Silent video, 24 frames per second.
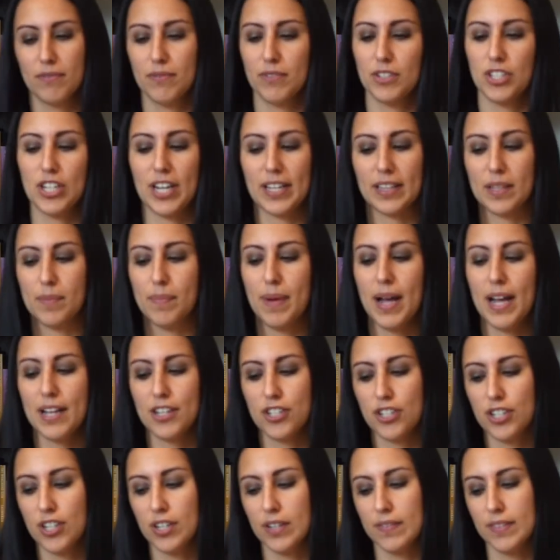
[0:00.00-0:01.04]
Check the
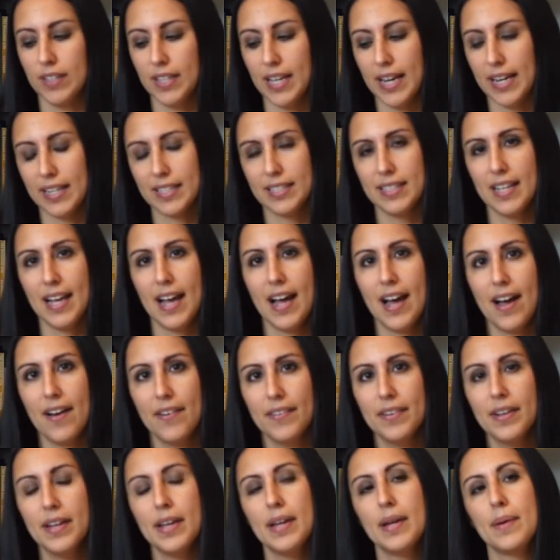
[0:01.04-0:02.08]
posture, relax down,